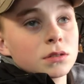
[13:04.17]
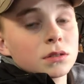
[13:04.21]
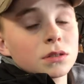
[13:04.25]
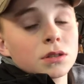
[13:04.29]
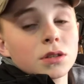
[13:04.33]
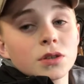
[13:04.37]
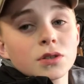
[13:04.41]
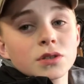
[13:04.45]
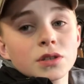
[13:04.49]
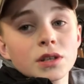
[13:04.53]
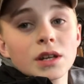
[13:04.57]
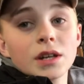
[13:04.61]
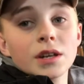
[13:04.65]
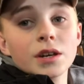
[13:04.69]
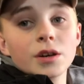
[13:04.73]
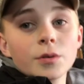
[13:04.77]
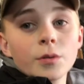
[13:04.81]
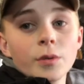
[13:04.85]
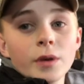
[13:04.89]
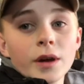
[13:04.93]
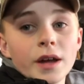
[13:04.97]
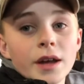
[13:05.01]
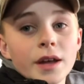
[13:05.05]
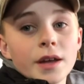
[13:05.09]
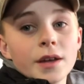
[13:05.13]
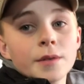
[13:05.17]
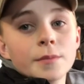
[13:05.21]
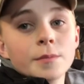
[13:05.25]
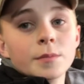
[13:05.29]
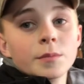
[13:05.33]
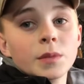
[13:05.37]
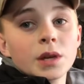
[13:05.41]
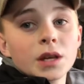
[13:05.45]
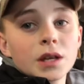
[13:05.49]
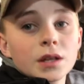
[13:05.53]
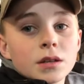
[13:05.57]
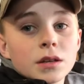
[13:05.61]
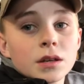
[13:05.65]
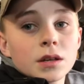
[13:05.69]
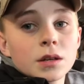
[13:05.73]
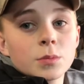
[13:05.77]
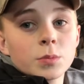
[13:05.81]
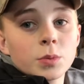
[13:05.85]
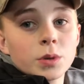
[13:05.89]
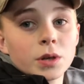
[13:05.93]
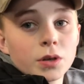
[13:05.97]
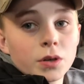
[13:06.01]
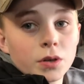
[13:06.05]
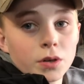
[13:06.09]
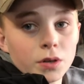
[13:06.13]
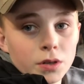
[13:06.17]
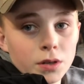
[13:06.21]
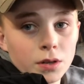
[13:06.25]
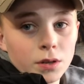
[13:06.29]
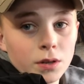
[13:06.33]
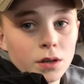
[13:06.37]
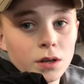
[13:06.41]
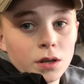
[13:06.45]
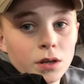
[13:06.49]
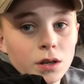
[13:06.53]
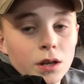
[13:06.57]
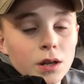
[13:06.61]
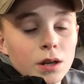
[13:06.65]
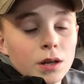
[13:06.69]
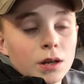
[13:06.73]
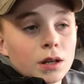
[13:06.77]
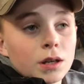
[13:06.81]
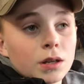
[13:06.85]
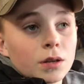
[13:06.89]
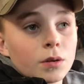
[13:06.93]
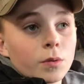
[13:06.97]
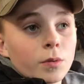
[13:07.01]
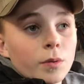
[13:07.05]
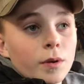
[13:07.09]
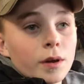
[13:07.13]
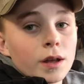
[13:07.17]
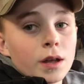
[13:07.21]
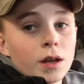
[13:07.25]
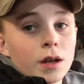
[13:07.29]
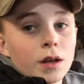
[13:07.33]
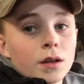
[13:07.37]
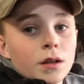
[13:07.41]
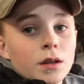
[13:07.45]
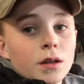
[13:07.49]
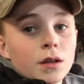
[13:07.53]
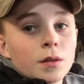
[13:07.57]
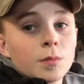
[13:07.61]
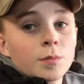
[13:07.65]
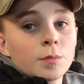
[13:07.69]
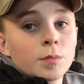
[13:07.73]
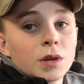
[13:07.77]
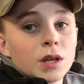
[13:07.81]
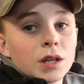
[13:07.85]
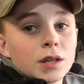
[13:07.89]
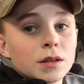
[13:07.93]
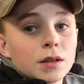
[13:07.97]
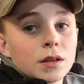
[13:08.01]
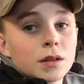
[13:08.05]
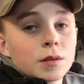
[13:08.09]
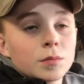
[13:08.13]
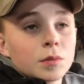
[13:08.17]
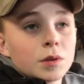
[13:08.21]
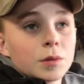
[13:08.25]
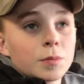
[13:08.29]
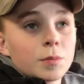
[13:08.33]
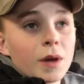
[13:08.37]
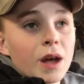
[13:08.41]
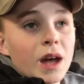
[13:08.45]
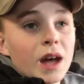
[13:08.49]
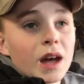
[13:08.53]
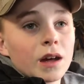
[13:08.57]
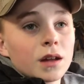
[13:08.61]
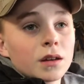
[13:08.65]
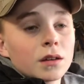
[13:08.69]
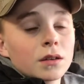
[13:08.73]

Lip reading: there's, in a way, meat can be good, and in a way, meat can be bad.